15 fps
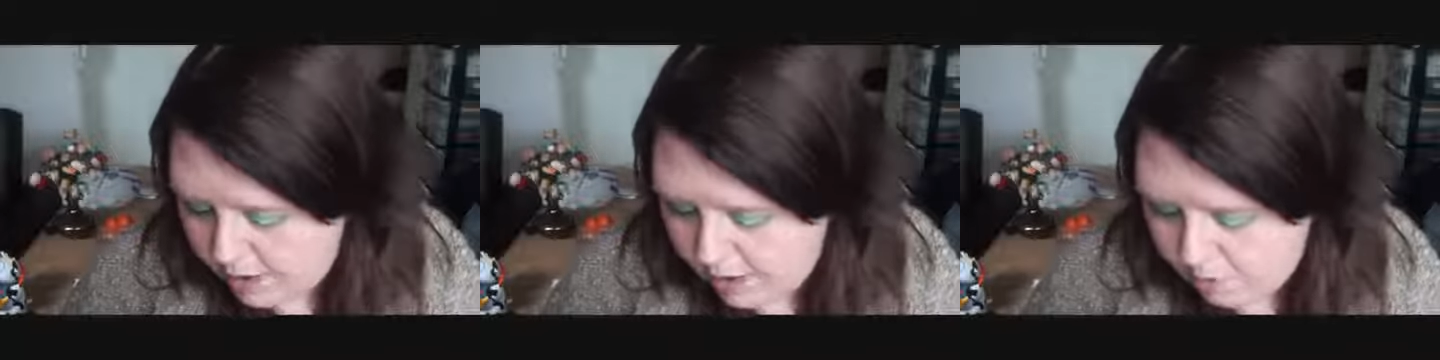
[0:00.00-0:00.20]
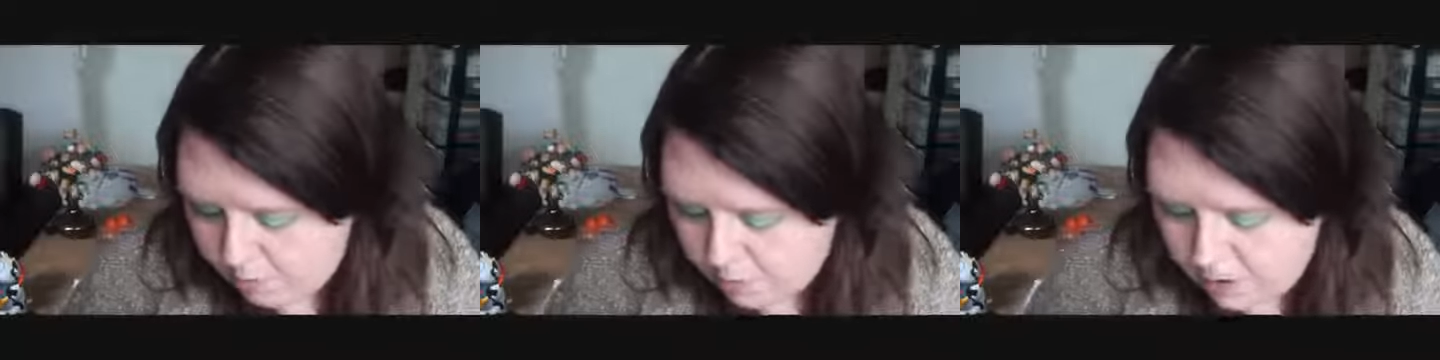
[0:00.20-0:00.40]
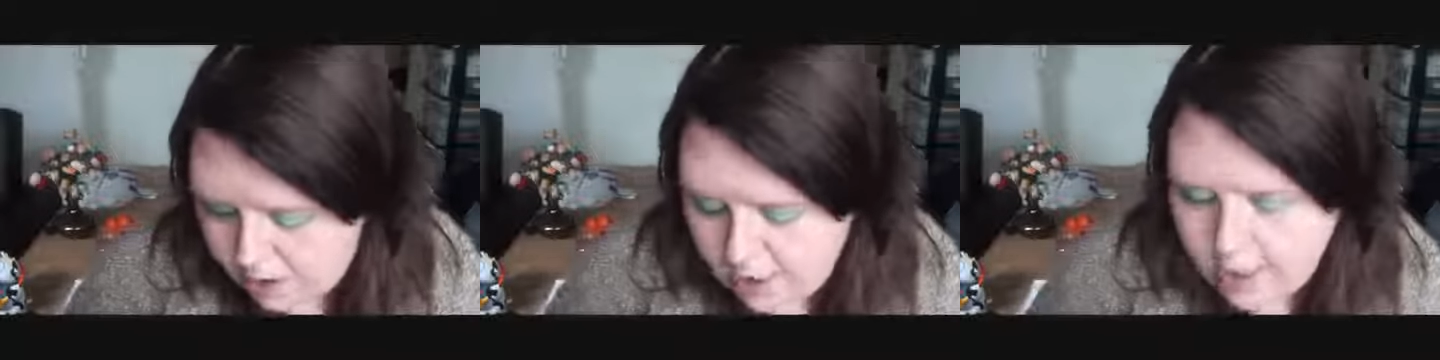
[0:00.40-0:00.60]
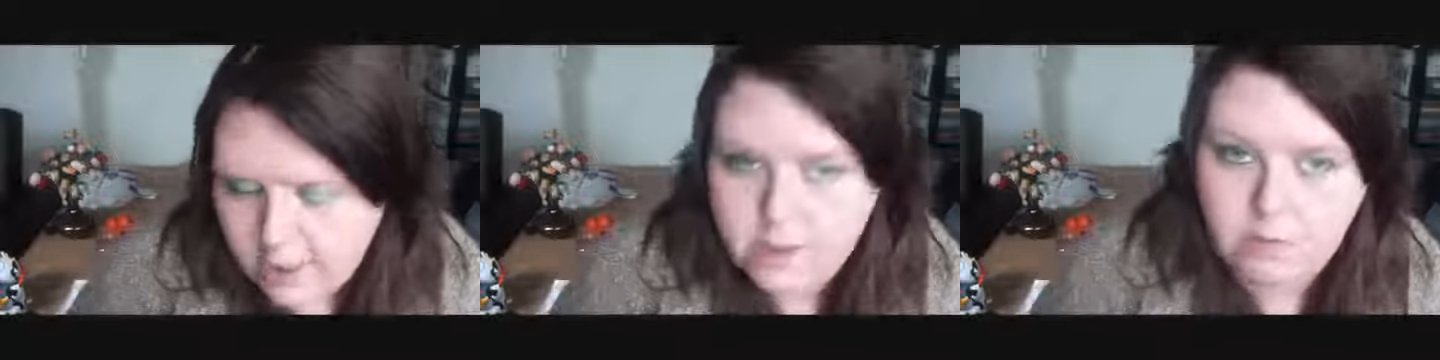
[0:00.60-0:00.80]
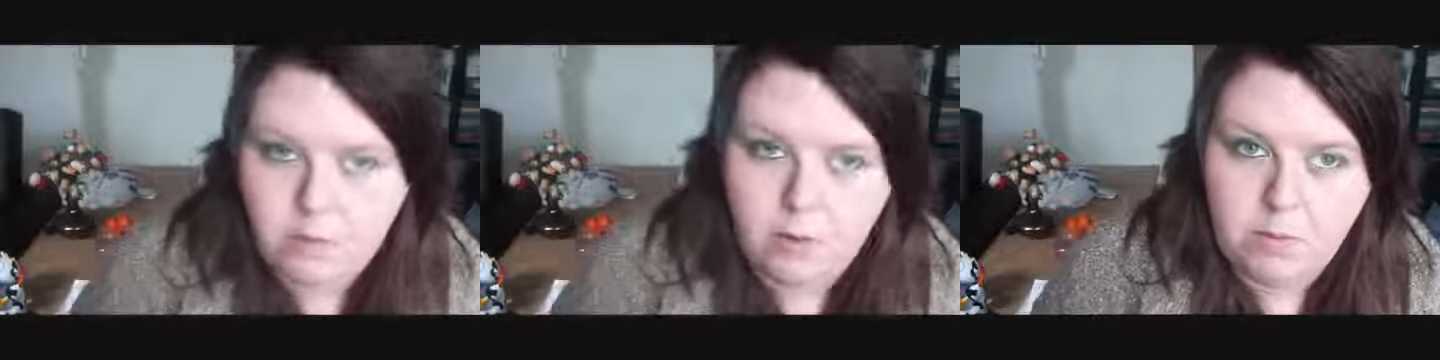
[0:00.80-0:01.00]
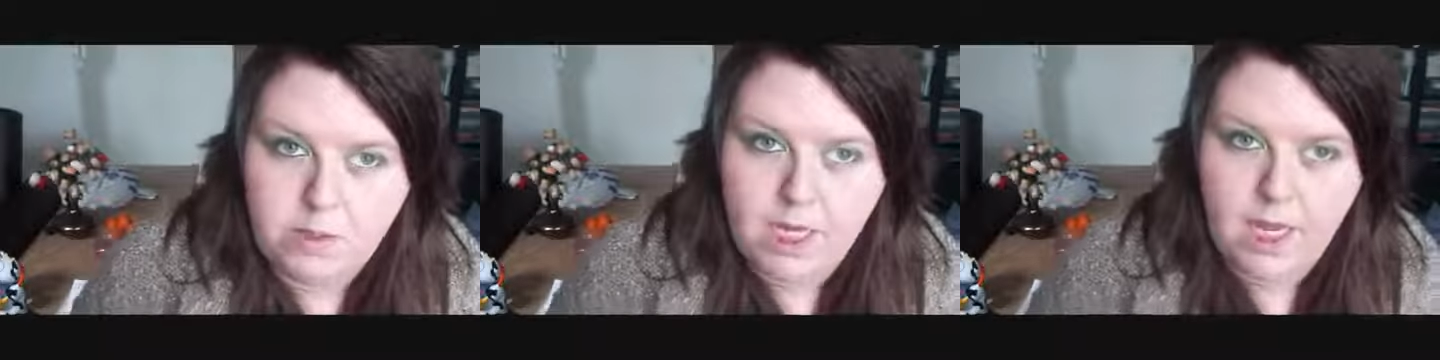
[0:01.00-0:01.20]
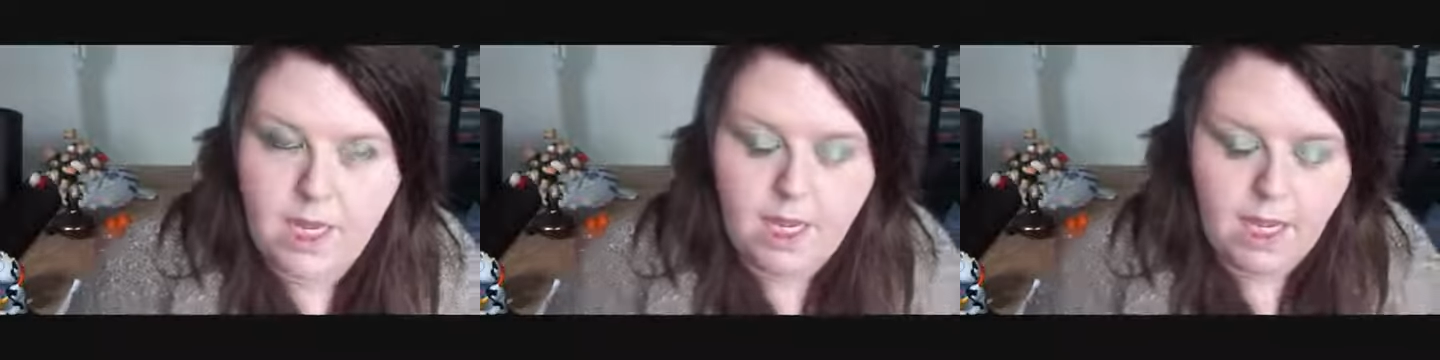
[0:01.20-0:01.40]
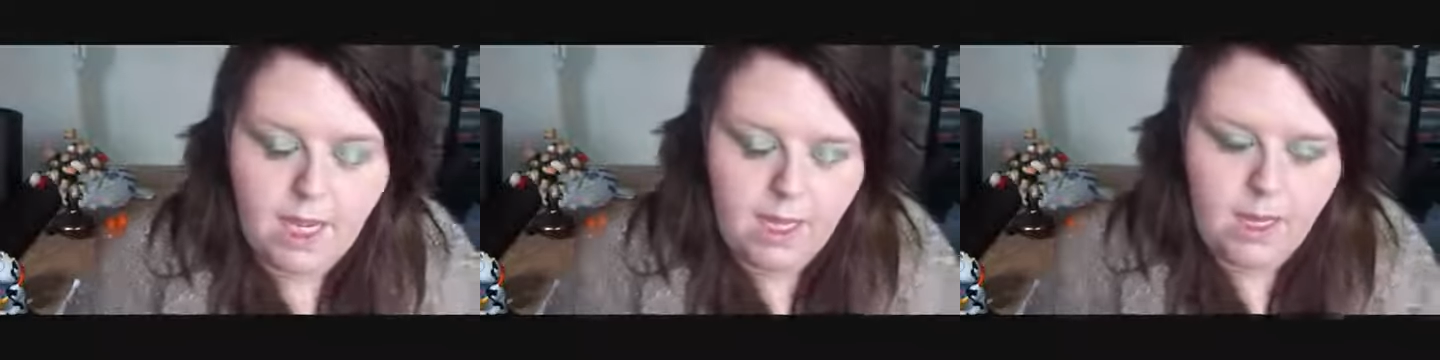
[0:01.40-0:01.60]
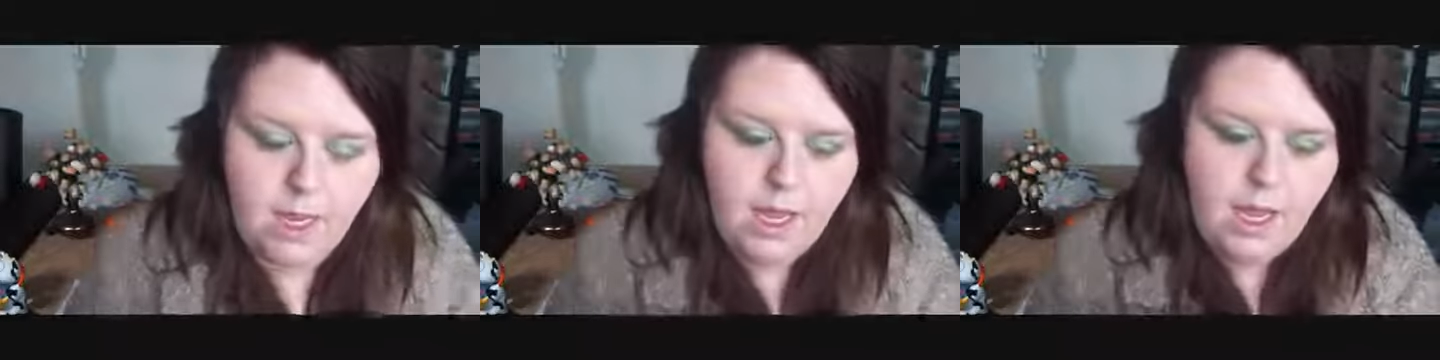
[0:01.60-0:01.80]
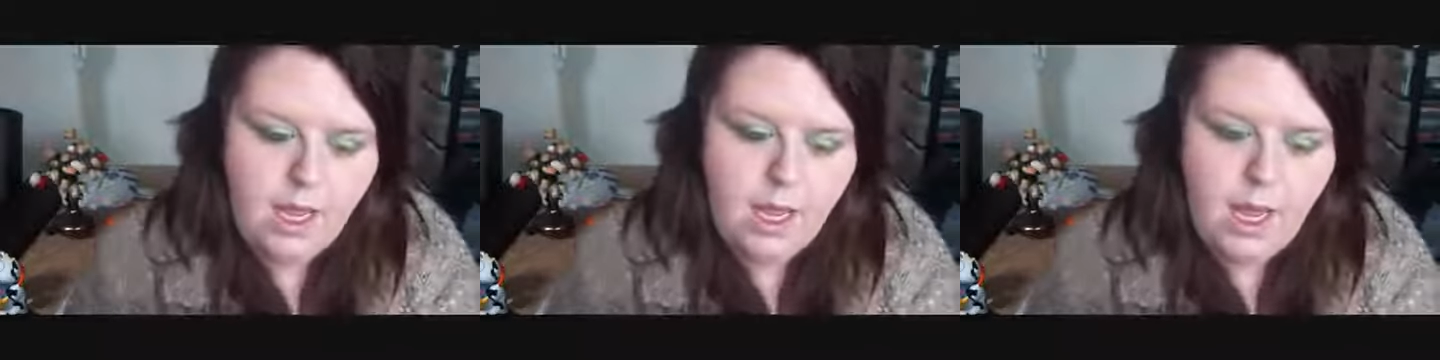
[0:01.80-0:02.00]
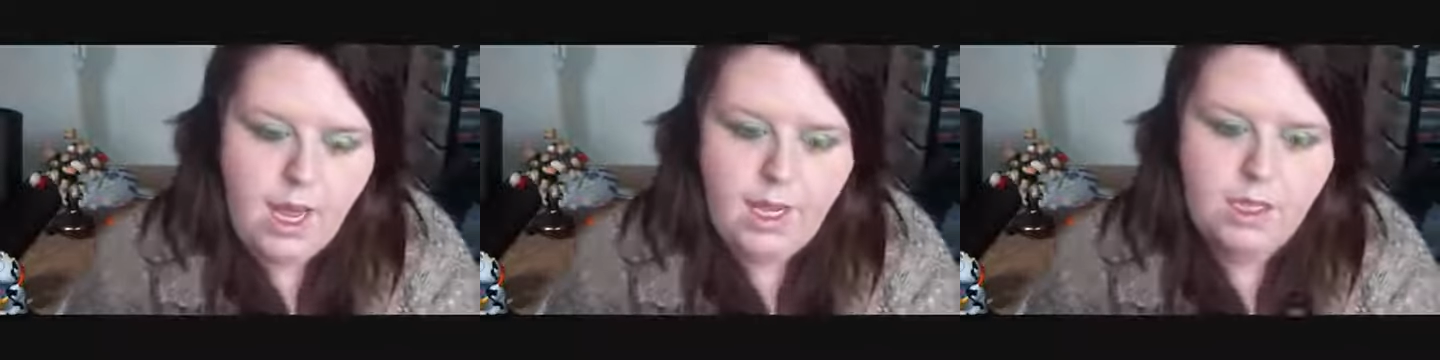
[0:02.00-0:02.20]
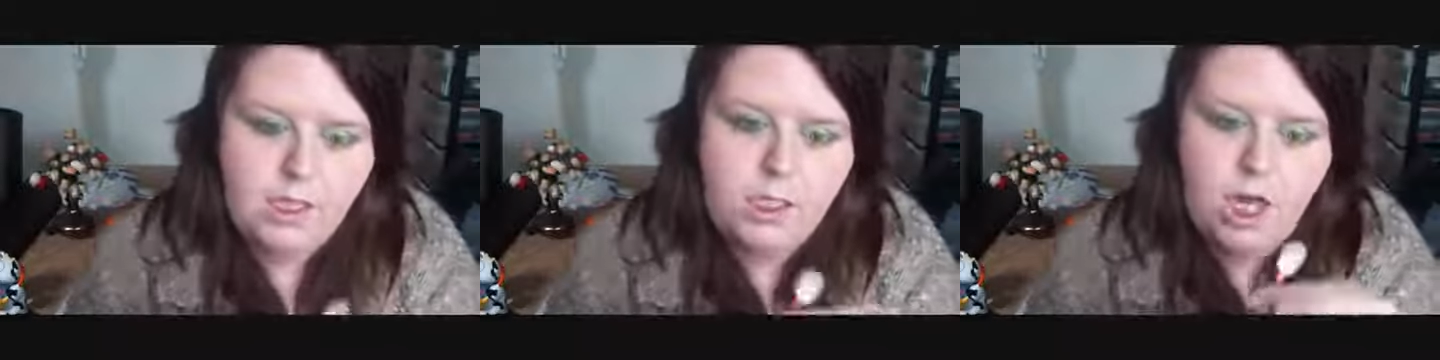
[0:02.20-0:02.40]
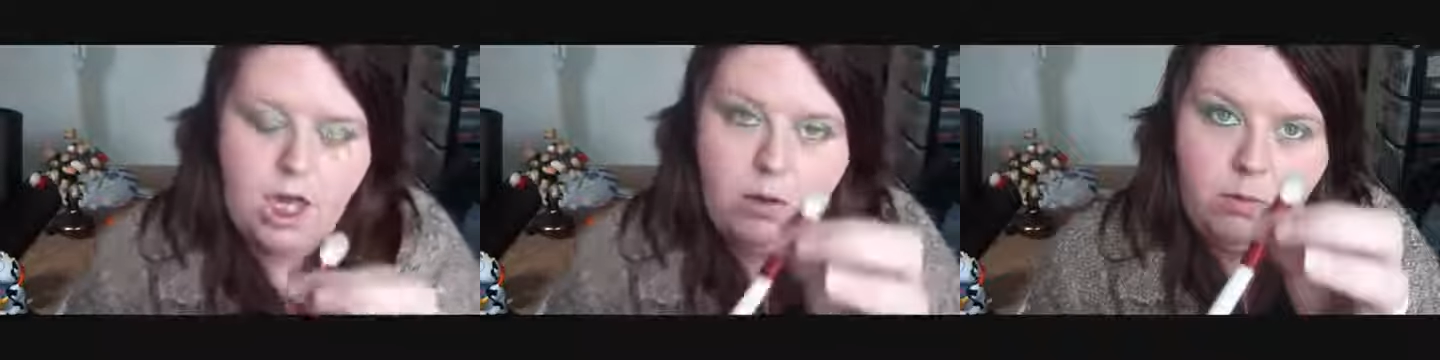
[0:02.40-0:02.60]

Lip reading: Now next I'm going to be taking a